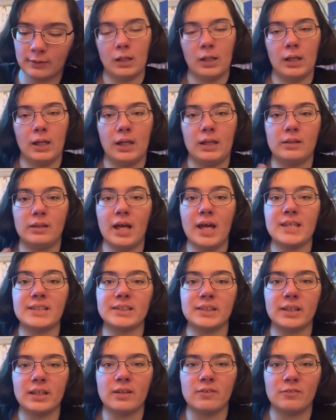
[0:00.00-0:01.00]
And
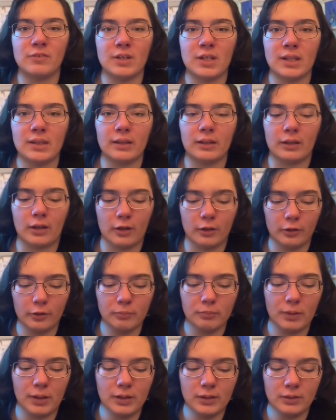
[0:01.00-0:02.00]
lastly, if you hit the color
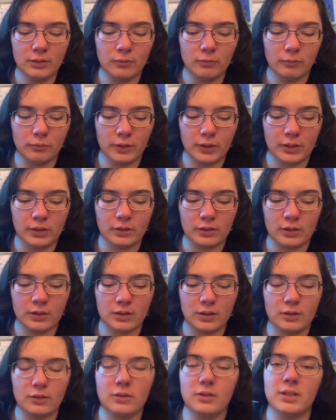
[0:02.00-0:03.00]
button, what you can
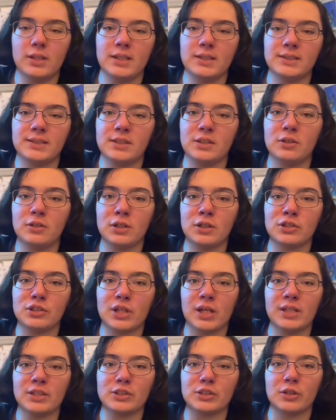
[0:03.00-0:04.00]
do is you can
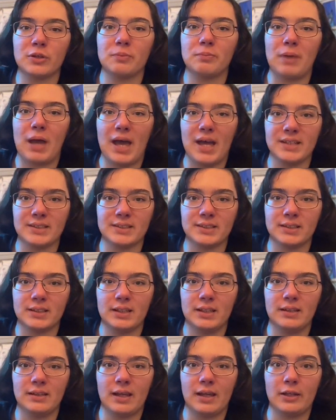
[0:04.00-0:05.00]
change the
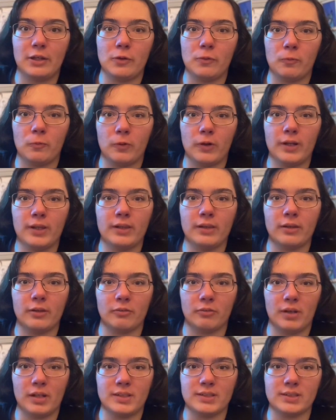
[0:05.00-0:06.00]
opacity that you want the
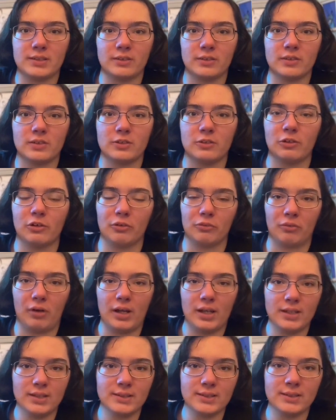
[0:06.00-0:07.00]
eraser to
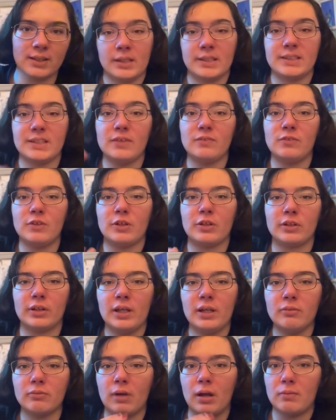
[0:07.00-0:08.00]
erase. So if you
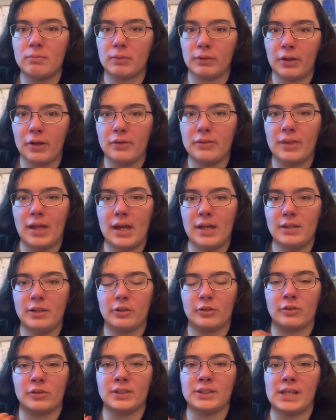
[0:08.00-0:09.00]
click right below that,
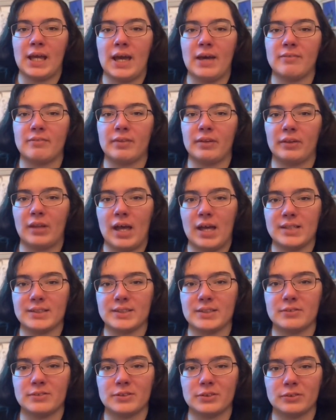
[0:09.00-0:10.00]
you're going to have the
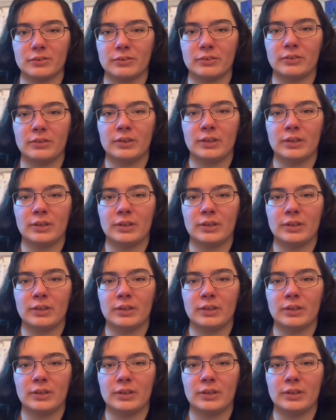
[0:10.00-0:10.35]
lasso tool.